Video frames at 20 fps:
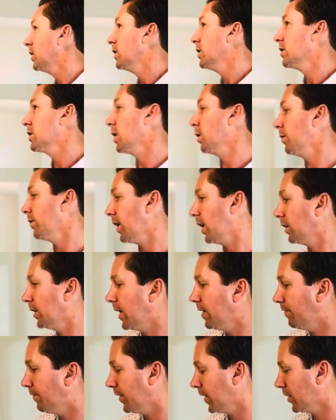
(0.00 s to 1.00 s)
So we got
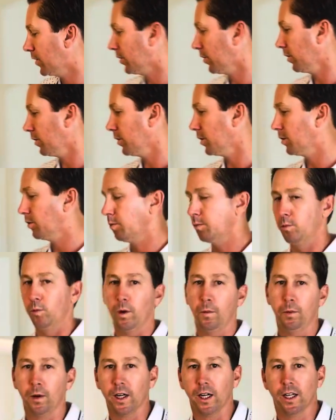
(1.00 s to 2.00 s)
light fixtures, we
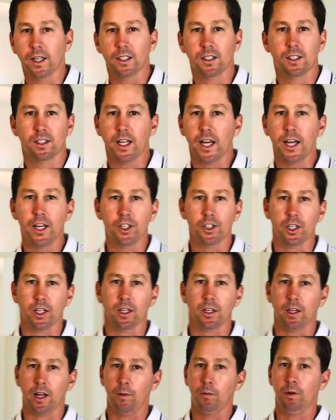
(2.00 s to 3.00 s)
bring in
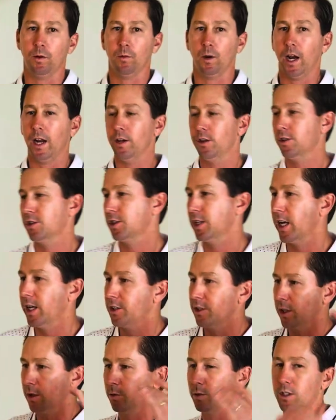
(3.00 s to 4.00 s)
staging, and when I do
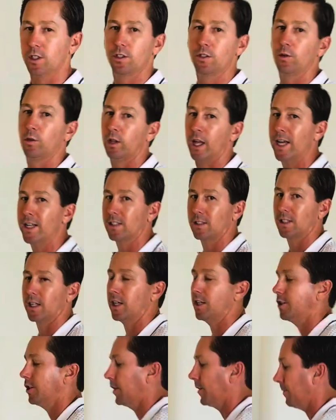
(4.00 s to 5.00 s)
staging, we just do light
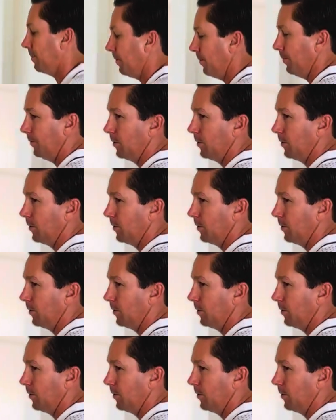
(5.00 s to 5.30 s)
staging.